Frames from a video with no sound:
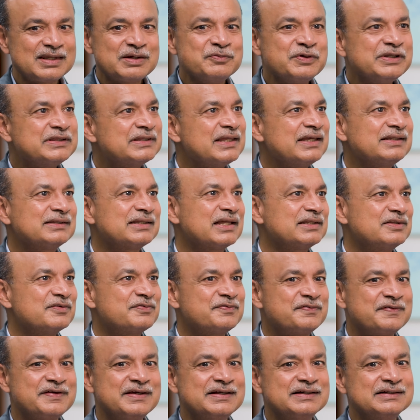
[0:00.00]
we think that the
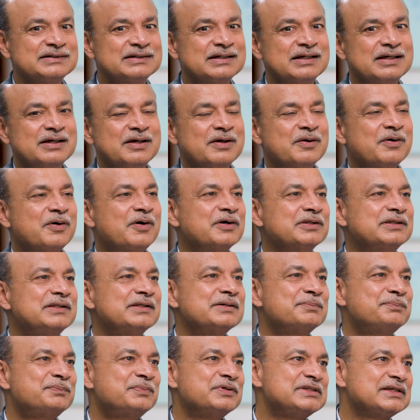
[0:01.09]
field or
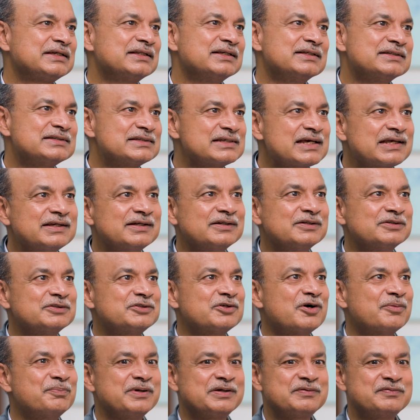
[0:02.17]
the particular technical
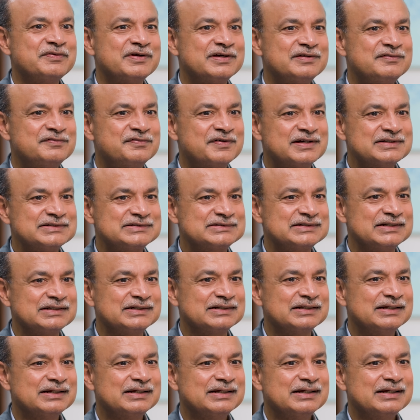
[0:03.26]
topic we're
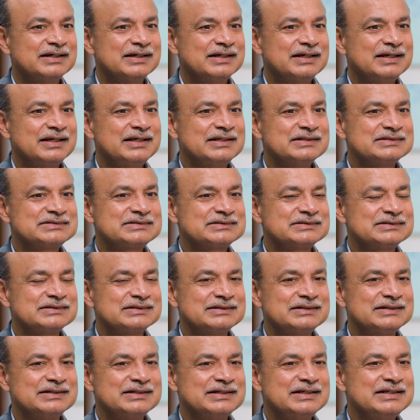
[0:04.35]
advancing is
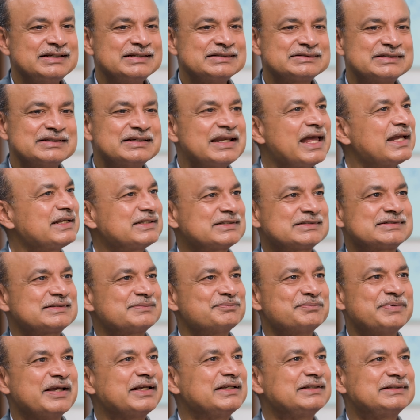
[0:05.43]
the
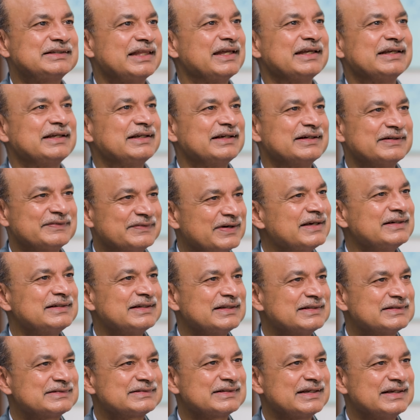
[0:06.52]
next big thing, right?
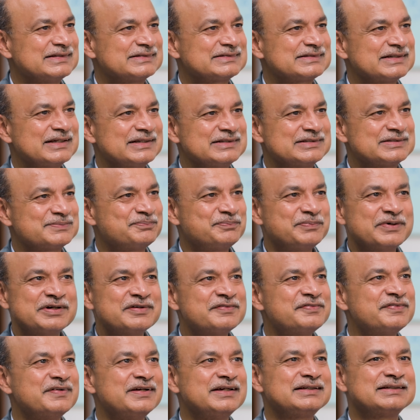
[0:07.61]
It's
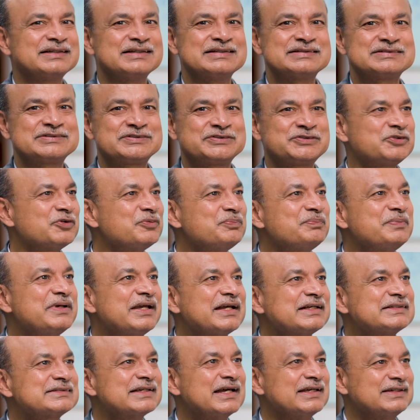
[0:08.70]
perfect. It should be
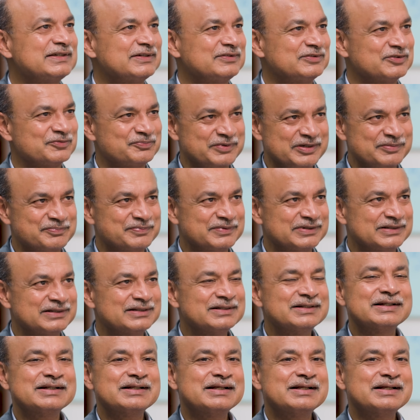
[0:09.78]
exciting to people.